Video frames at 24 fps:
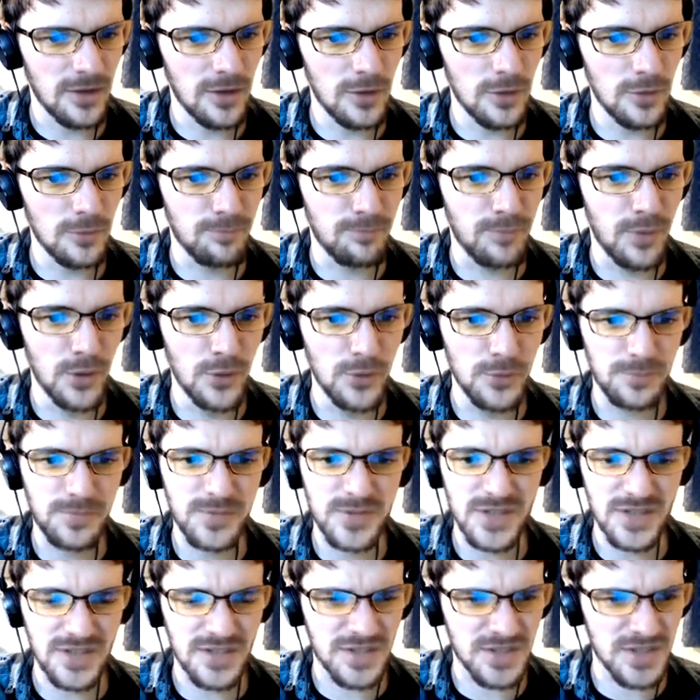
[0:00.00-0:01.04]
Oh,
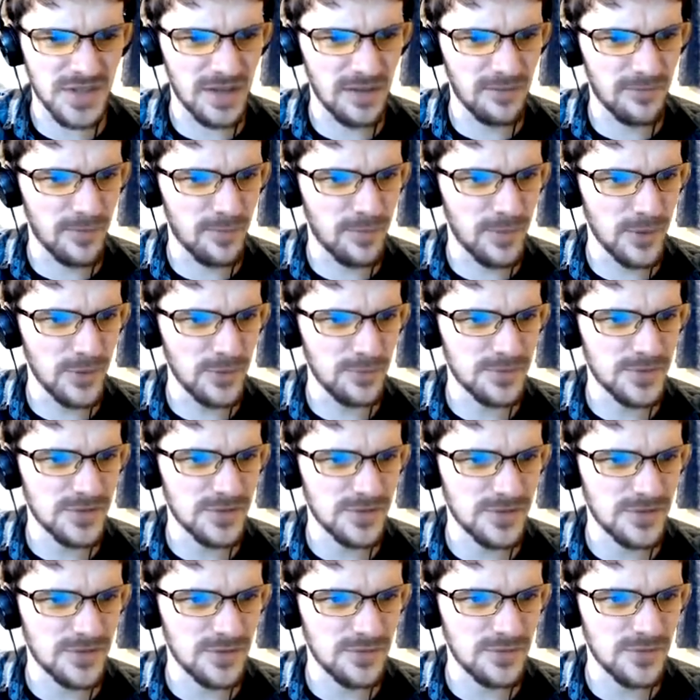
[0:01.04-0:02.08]
poops! It's time for poops!
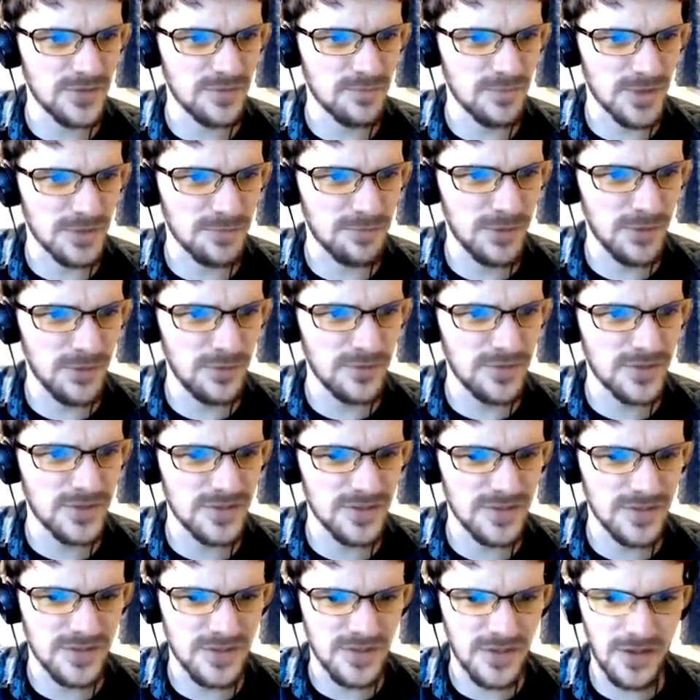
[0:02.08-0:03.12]
Dudes must
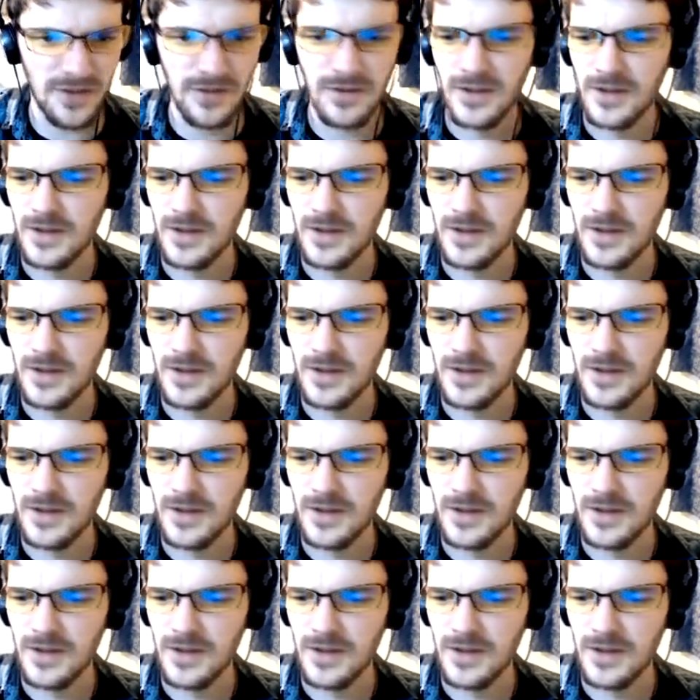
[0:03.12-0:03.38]
poops! Let's go.